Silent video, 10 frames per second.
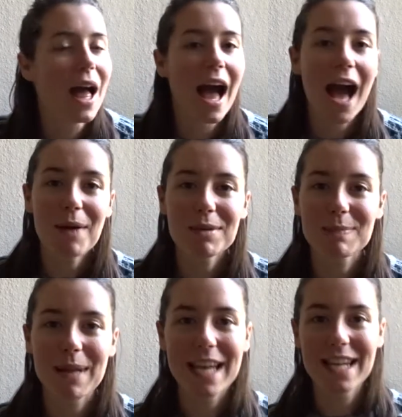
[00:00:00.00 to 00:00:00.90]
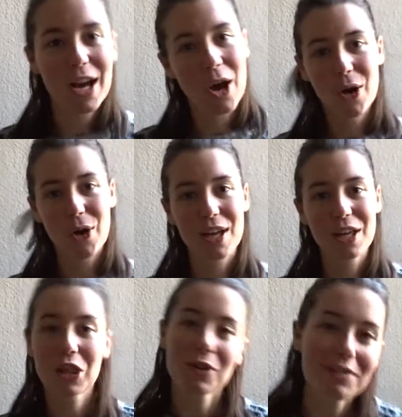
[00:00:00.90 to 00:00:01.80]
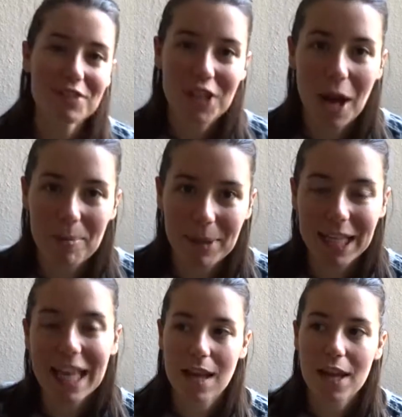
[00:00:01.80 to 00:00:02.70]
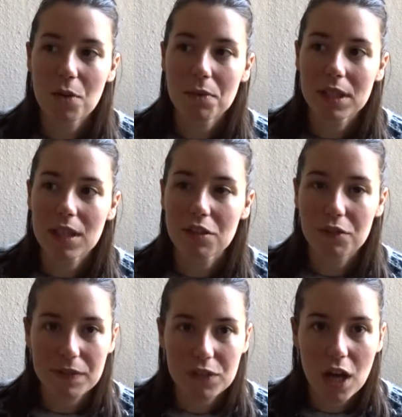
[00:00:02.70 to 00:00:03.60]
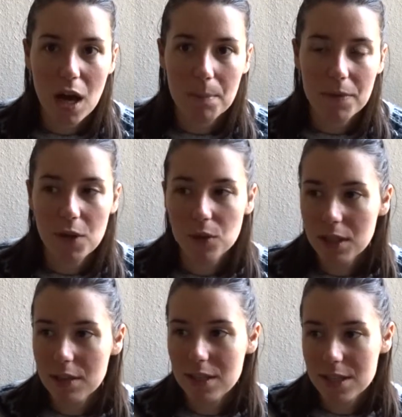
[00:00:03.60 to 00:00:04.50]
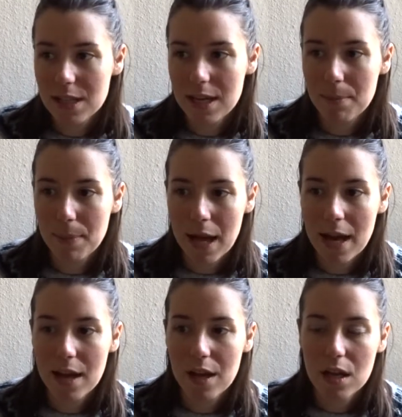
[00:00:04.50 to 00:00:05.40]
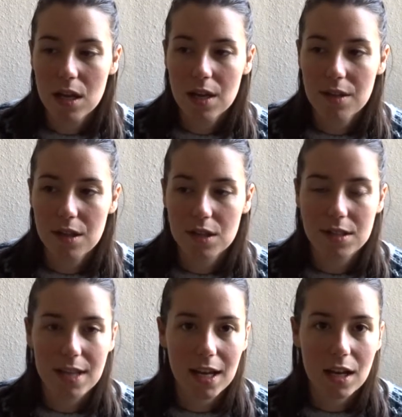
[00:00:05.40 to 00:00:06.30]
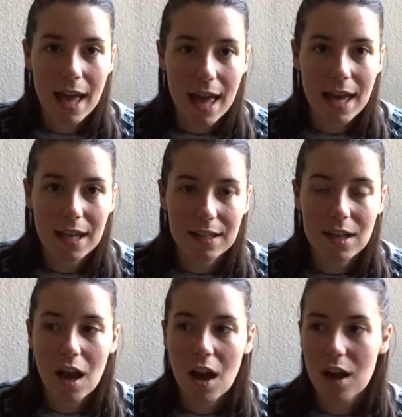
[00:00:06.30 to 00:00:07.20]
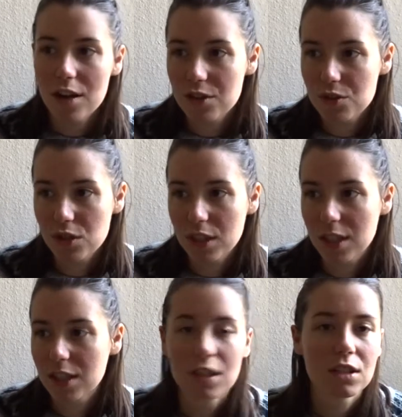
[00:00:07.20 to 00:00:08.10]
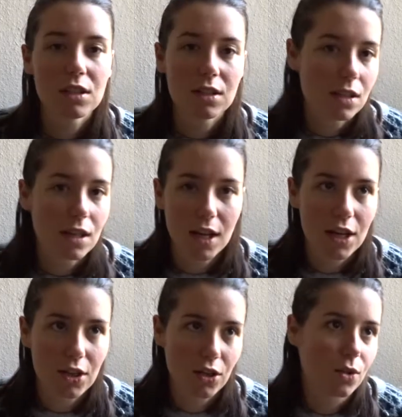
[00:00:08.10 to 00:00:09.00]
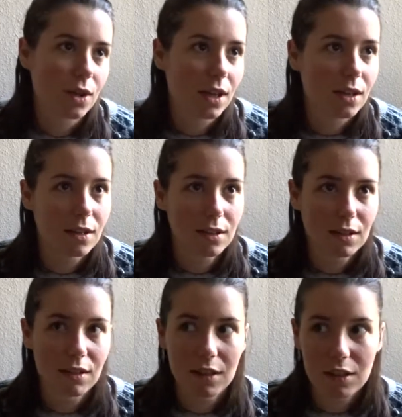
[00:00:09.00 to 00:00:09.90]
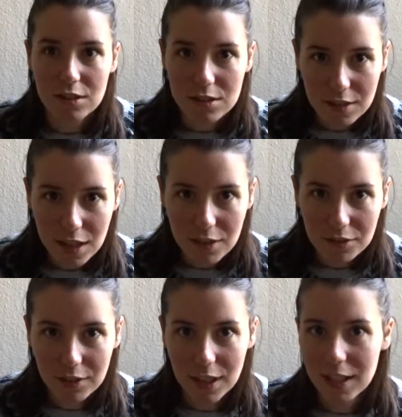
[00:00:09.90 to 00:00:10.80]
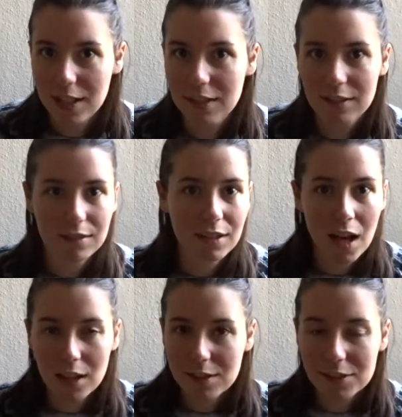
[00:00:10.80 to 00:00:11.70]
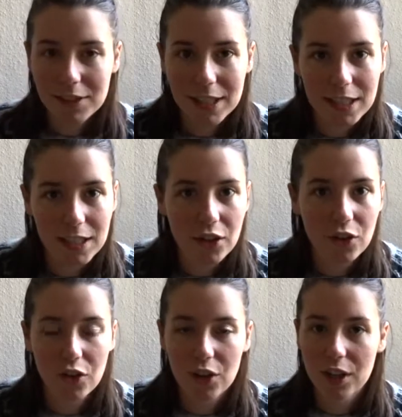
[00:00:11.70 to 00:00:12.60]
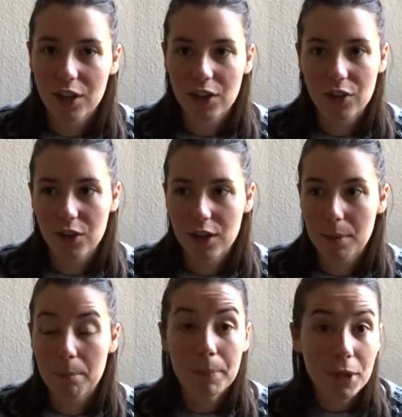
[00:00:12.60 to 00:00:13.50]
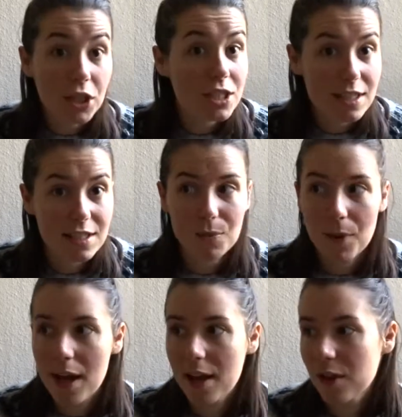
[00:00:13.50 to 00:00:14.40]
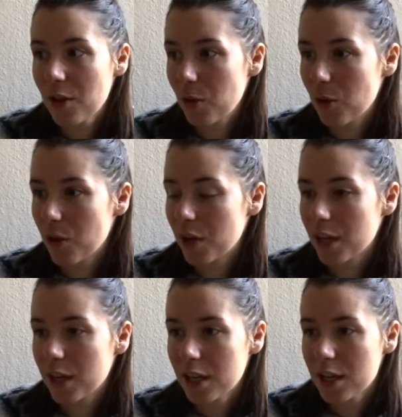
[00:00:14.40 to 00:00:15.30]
I was planning on going thrift shopping. I don't really thrift shop. The only things that I buy that are secondhand are usually, I don't know, like little stuff like cutlery or books as well, or